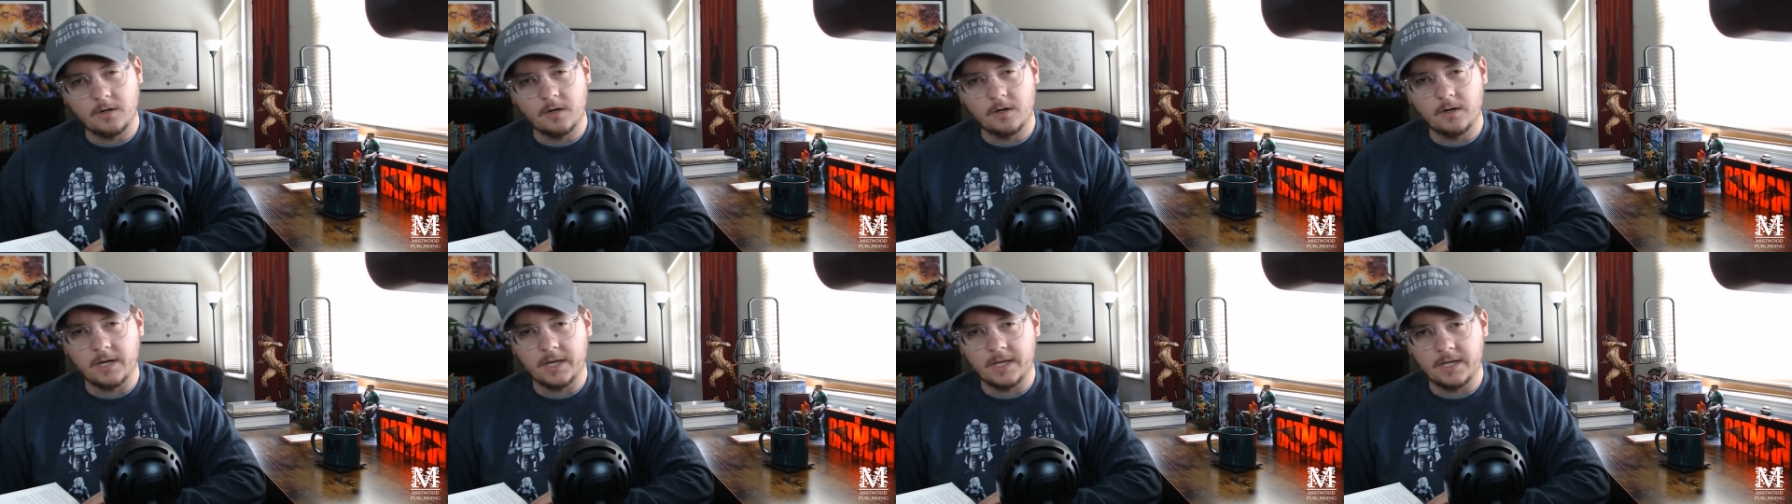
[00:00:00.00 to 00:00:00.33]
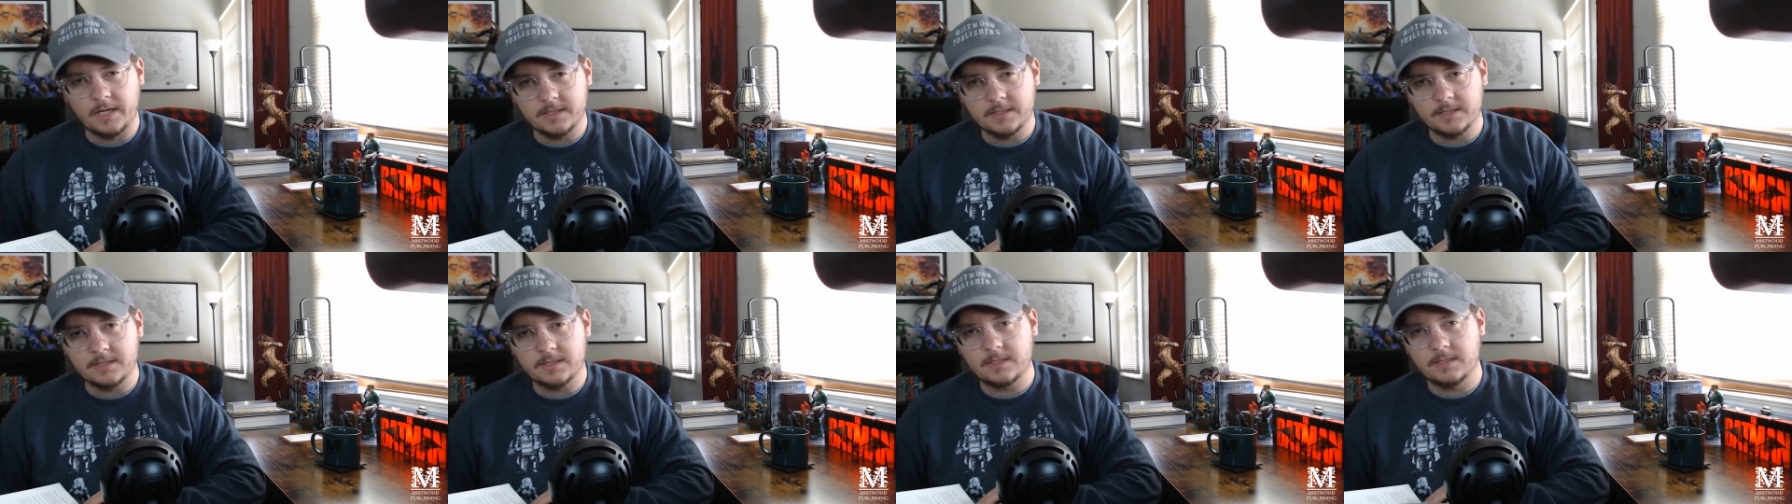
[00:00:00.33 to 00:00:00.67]

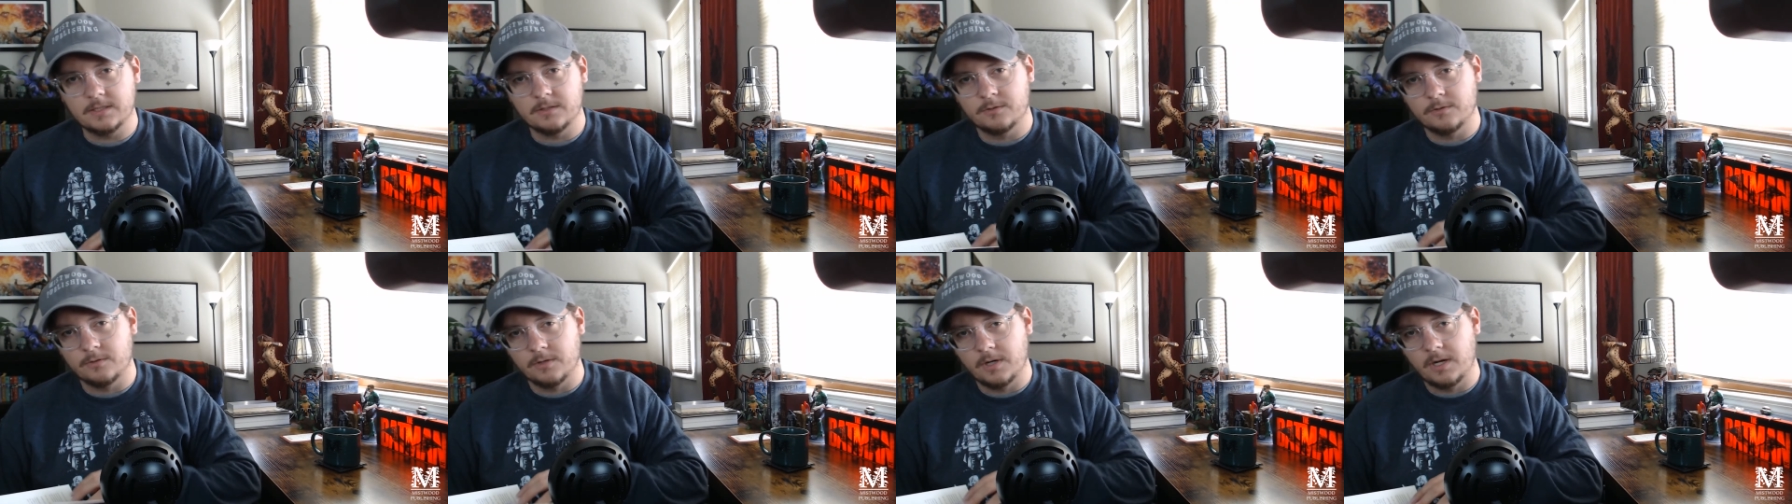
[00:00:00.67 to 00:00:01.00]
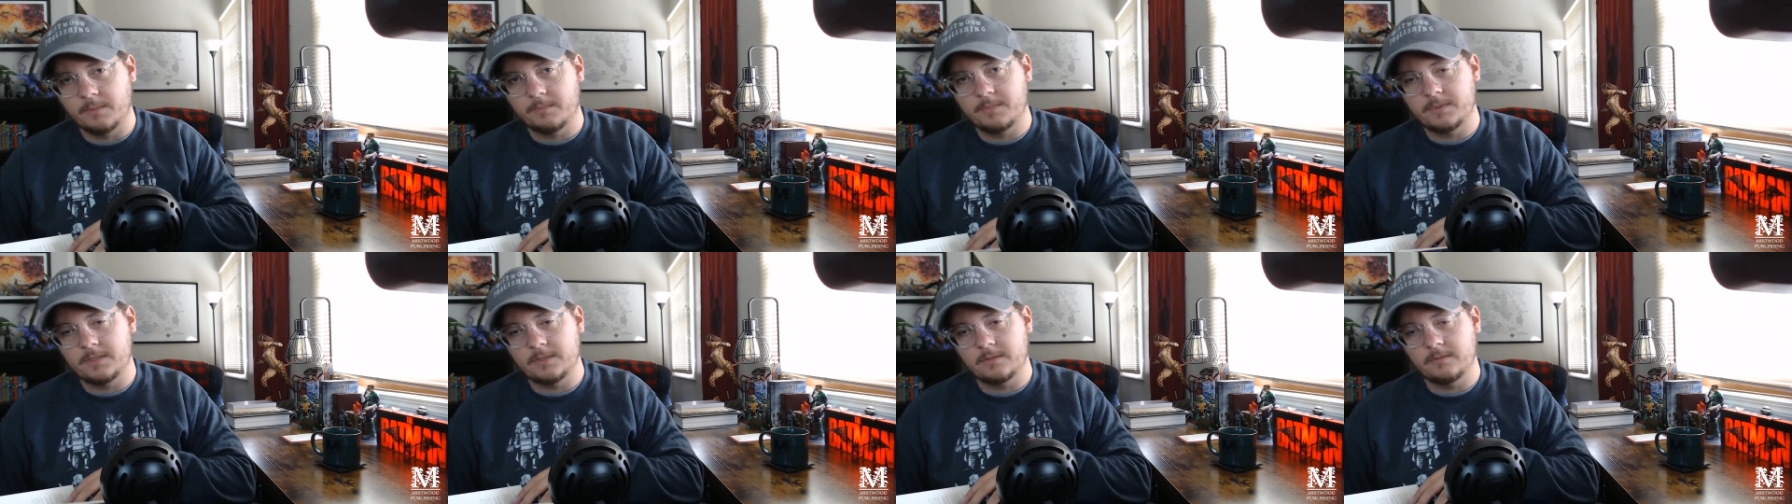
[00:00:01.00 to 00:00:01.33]
hints
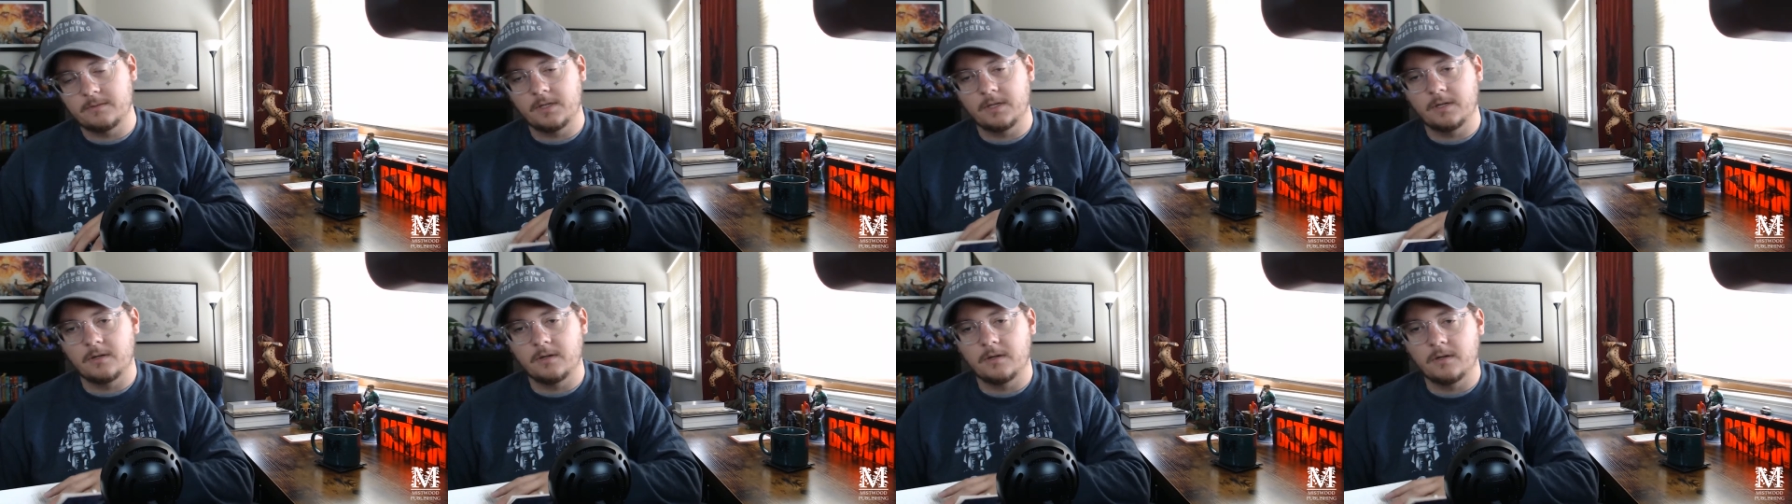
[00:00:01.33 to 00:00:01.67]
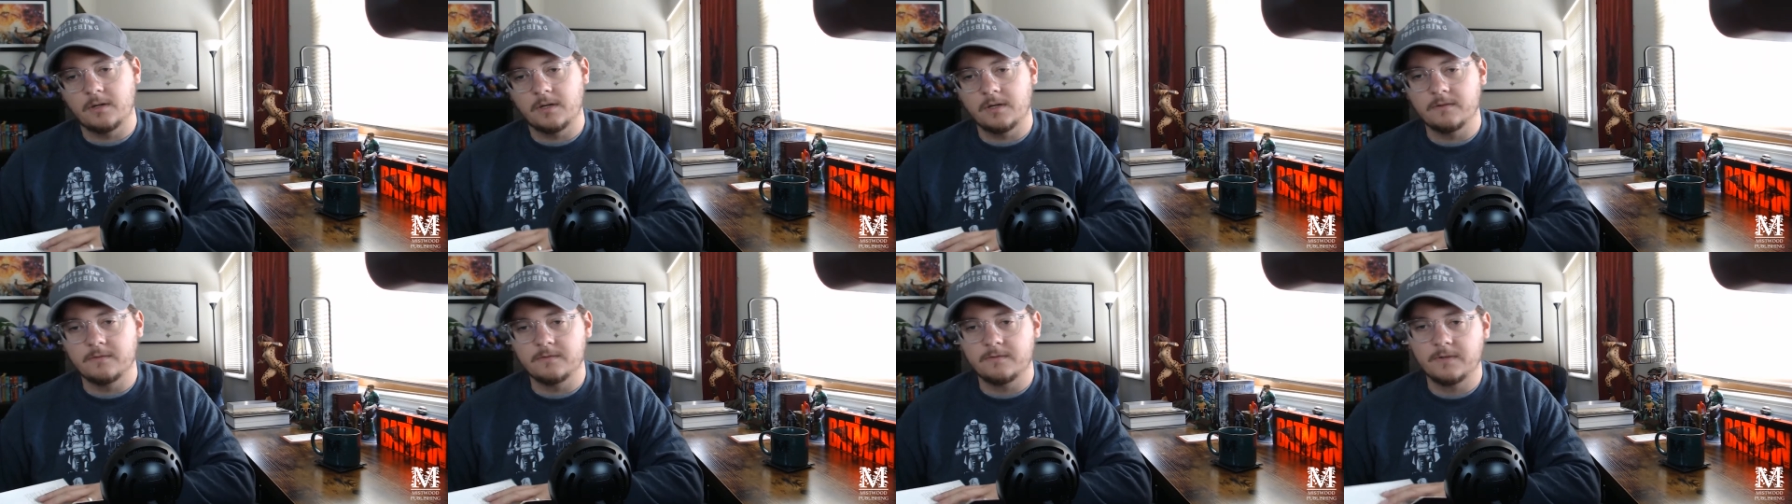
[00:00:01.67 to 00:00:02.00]
dropped, you
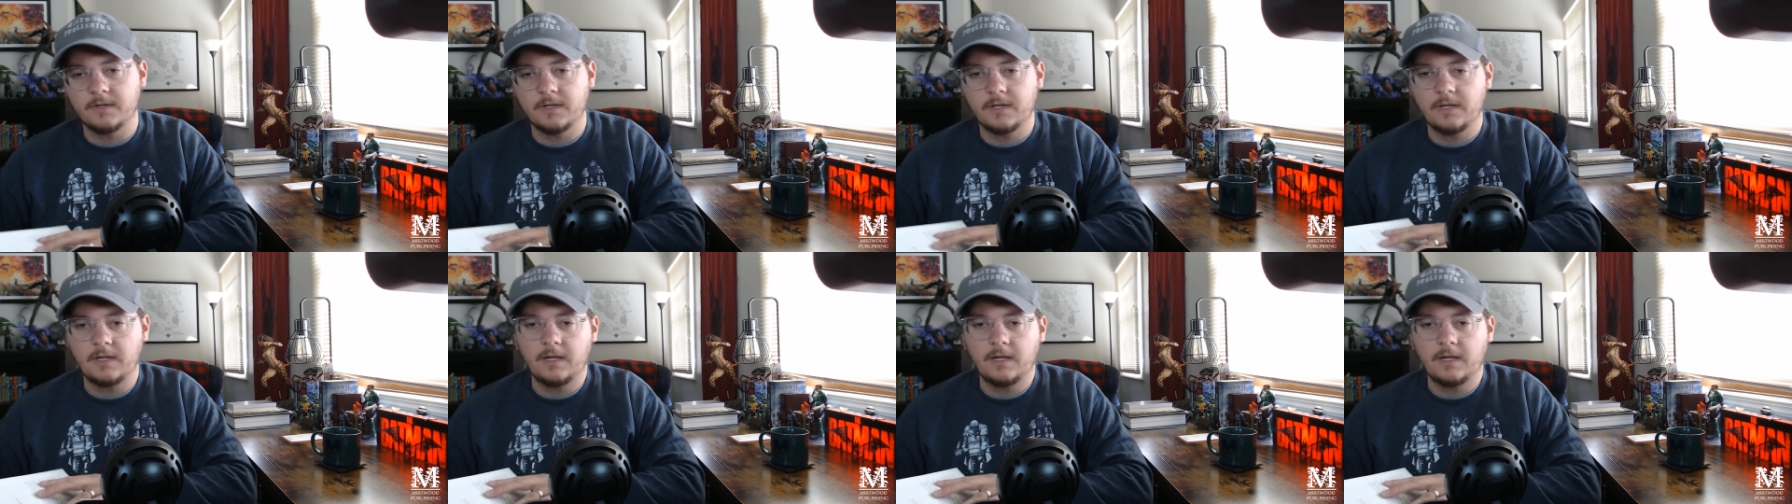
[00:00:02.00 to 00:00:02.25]
know, of,